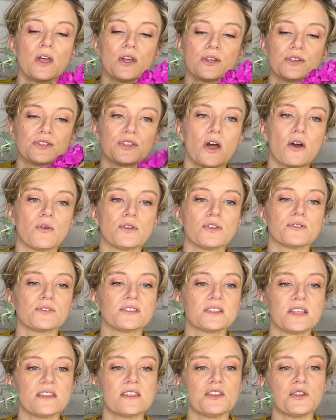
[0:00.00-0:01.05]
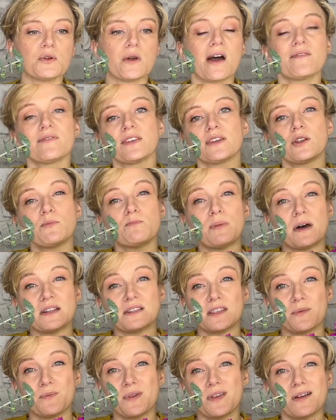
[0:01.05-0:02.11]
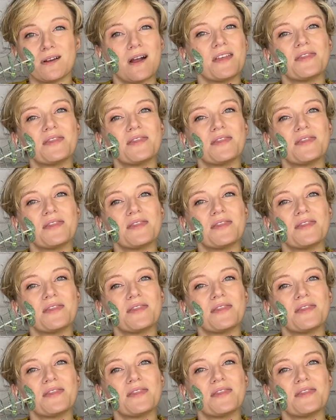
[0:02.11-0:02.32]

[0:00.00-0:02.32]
So you'll see that you have little buds up here.